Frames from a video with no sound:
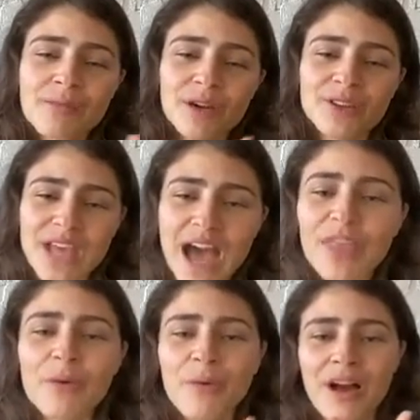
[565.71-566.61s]
because
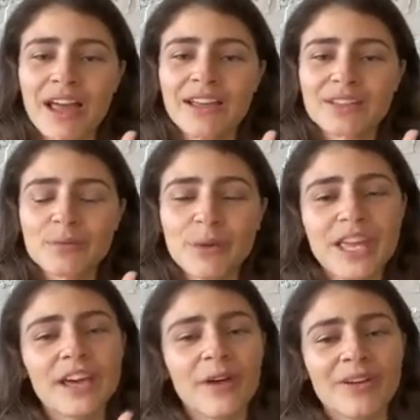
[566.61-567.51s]
otherwise we
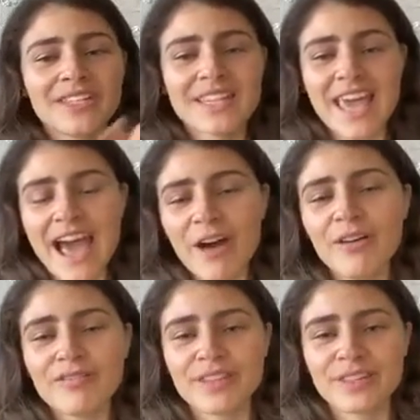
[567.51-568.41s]
are going to get out
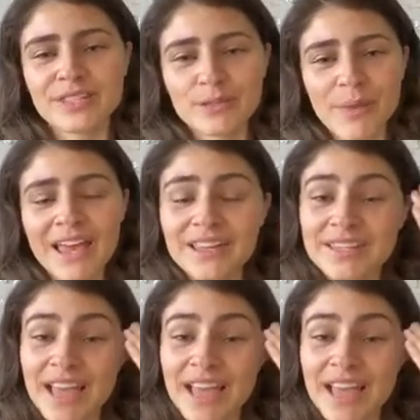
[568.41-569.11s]
of this space,